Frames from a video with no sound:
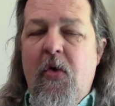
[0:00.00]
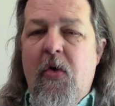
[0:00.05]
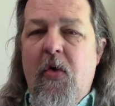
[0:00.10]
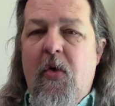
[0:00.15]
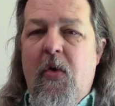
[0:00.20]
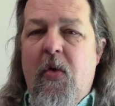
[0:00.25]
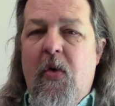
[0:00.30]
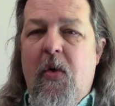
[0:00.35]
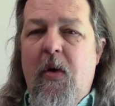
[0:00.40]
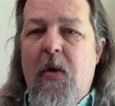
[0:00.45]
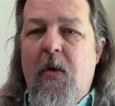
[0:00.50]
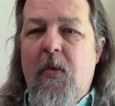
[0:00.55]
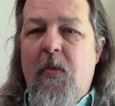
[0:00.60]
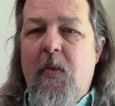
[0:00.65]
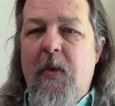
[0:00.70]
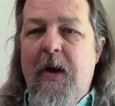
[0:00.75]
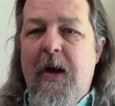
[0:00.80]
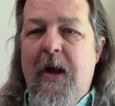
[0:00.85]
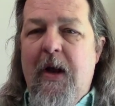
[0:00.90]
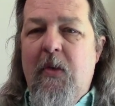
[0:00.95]
or
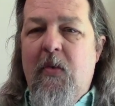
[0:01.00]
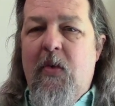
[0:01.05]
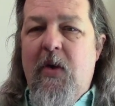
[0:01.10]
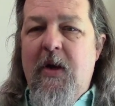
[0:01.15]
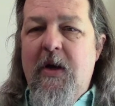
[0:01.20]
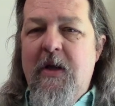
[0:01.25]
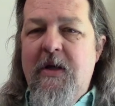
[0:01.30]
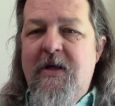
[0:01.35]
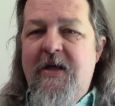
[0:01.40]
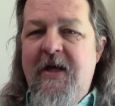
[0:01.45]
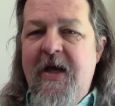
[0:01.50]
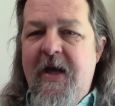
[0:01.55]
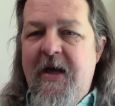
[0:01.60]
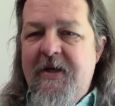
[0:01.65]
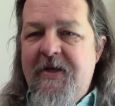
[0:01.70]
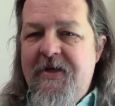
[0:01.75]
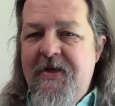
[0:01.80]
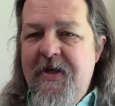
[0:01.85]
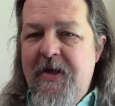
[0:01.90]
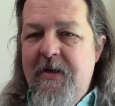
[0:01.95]
when I want to
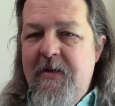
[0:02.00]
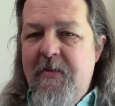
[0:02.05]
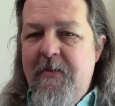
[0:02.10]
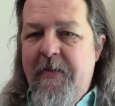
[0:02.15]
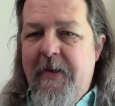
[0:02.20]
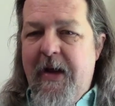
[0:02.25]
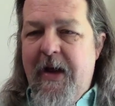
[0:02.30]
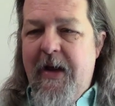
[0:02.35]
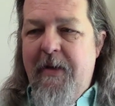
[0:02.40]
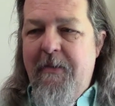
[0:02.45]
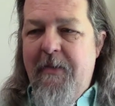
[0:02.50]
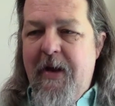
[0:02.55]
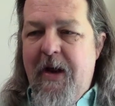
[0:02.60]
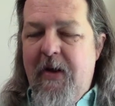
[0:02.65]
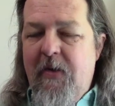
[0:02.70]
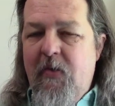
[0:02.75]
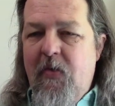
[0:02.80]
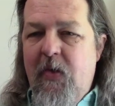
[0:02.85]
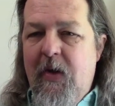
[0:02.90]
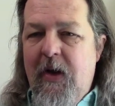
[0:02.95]
test it but I'm
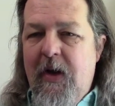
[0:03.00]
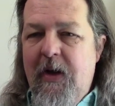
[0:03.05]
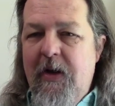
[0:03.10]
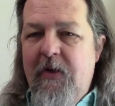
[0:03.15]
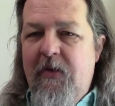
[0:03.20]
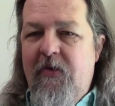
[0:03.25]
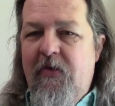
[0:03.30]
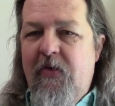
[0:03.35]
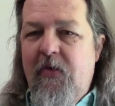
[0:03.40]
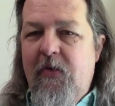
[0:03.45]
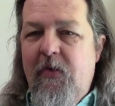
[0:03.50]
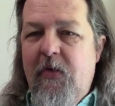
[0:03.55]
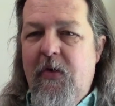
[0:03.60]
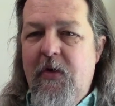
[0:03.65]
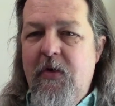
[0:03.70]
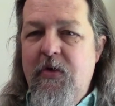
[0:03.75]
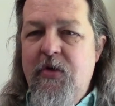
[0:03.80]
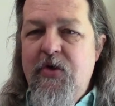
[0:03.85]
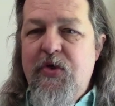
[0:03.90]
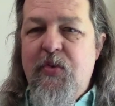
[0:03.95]
not willing to
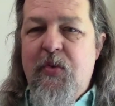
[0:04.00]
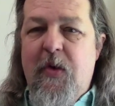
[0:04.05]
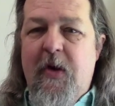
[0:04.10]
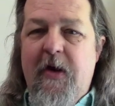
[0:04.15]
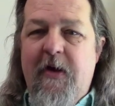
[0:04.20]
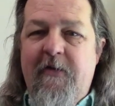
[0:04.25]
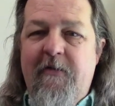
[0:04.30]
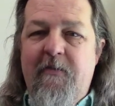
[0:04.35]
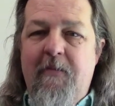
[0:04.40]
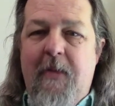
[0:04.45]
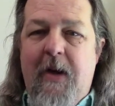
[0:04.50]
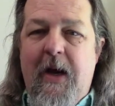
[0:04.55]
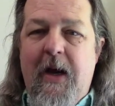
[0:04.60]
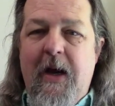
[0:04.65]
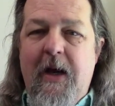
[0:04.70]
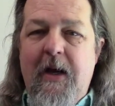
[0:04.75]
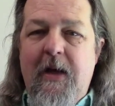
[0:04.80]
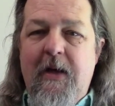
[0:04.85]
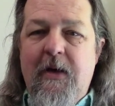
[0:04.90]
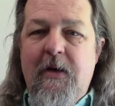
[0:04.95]
lose one of
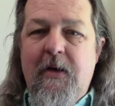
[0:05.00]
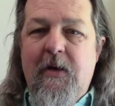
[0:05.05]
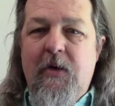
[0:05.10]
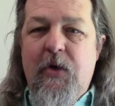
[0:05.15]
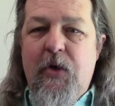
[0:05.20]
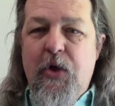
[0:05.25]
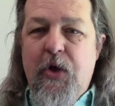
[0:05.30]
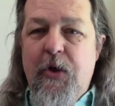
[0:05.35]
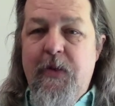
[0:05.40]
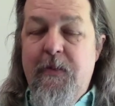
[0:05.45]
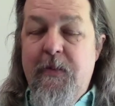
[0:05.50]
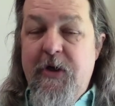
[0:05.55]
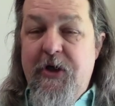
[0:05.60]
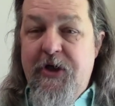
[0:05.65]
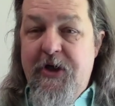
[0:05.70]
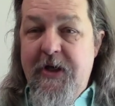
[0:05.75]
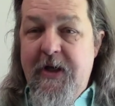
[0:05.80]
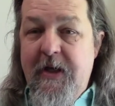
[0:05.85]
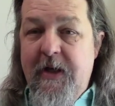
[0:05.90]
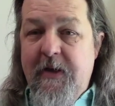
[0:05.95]
my good
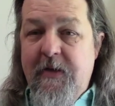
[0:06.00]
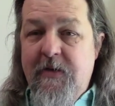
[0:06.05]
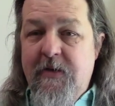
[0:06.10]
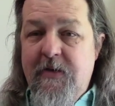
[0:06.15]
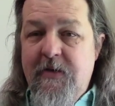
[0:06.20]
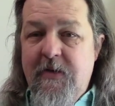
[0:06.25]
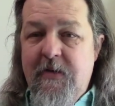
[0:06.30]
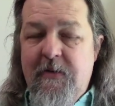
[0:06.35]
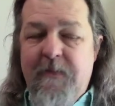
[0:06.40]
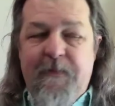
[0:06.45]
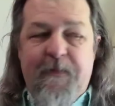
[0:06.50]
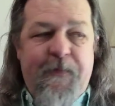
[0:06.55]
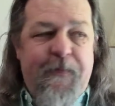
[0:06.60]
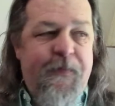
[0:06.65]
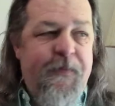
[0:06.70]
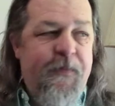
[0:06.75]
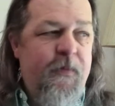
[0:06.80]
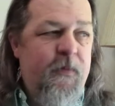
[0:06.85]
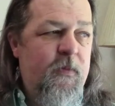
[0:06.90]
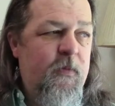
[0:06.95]
machines.
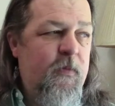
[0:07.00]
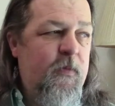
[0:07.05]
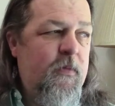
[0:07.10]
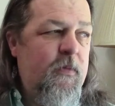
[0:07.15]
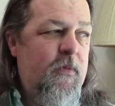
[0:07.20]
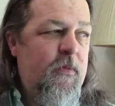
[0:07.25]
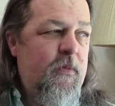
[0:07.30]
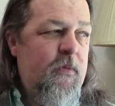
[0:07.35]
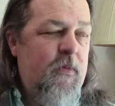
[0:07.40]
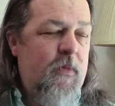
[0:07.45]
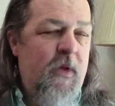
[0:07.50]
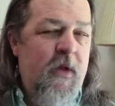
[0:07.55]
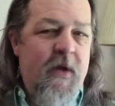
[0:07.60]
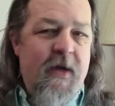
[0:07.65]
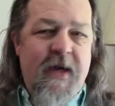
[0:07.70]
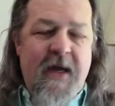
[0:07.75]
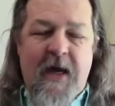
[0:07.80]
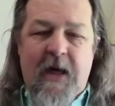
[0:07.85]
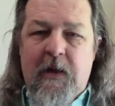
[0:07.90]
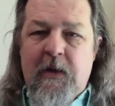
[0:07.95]

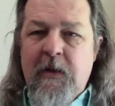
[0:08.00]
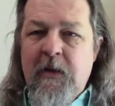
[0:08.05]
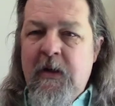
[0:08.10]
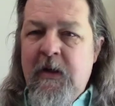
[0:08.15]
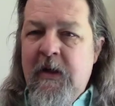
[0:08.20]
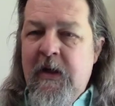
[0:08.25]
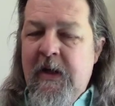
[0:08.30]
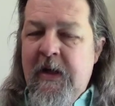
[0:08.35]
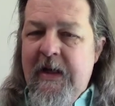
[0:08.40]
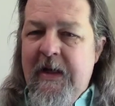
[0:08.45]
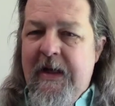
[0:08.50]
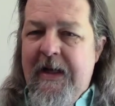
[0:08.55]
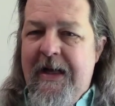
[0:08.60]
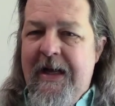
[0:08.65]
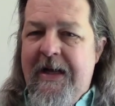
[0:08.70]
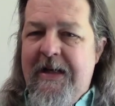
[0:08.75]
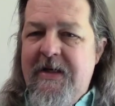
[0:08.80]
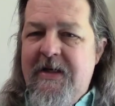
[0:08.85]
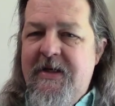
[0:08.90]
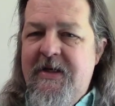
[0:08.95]
Now,
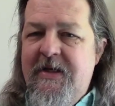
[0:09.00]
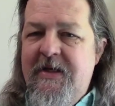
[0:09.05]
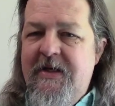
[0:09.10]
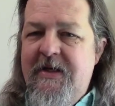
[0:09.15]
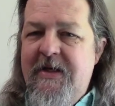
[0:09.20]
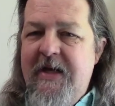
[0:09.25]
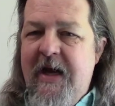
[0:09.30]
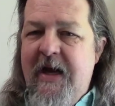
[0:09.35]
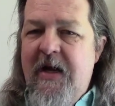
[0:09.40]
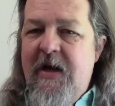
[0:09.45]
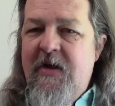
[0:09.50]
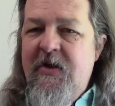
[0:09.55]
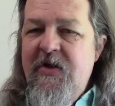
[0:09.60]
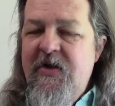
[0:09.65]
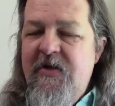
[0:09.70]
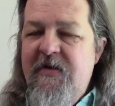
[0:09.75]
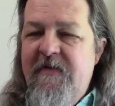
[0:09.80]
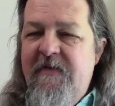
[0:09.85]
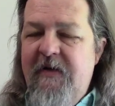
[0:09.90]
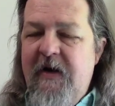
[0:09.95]
that
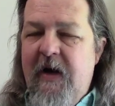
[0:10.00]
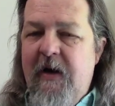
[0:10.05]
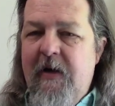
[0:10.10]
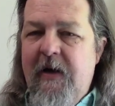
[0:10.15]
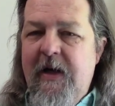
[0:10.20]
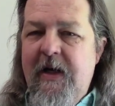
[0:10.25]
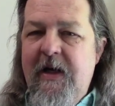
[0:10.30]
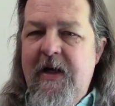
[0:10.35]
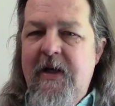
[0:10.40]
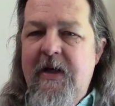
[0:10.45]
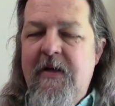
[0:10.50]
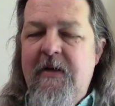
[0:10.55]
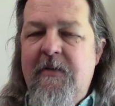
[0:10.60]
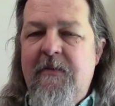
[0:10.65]
sounds very